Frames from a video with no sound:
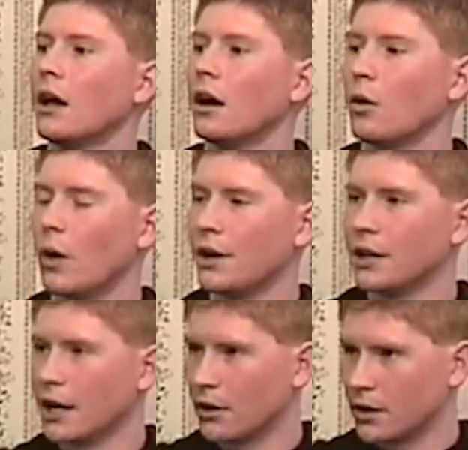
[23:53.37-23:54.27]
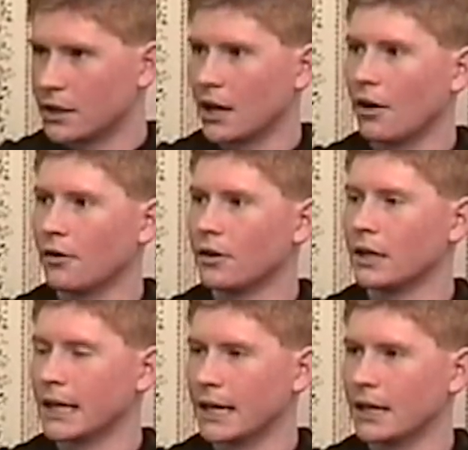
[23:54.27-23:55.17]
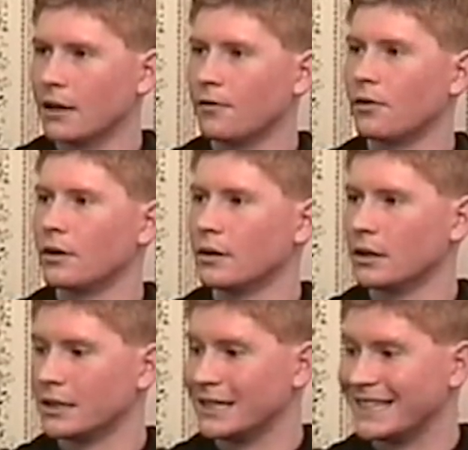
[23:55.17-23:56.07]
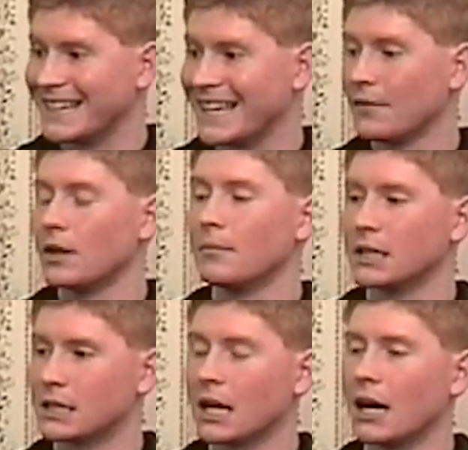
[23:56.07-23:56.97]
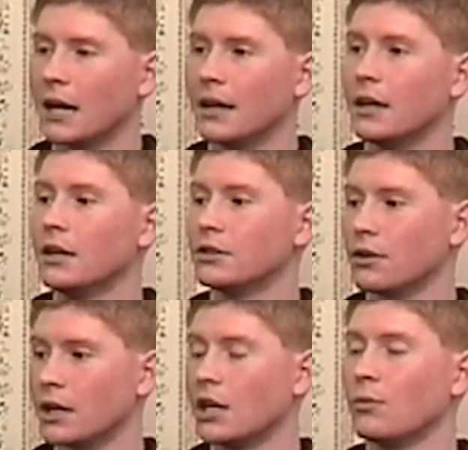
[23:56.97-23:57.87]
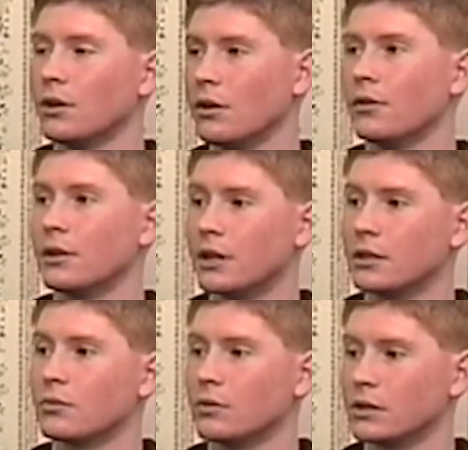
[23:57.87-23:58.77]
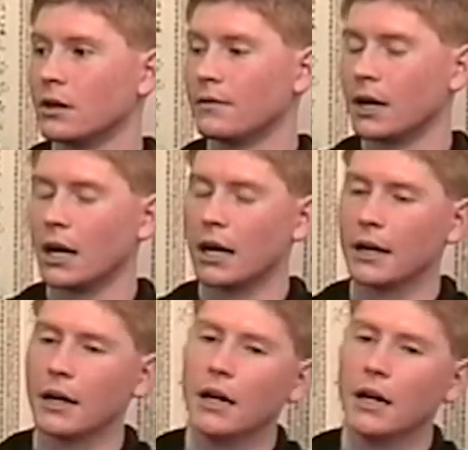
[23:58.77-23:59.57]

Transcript: Juan Diego to tell the lady to give him a sign so that he would know that this was of God.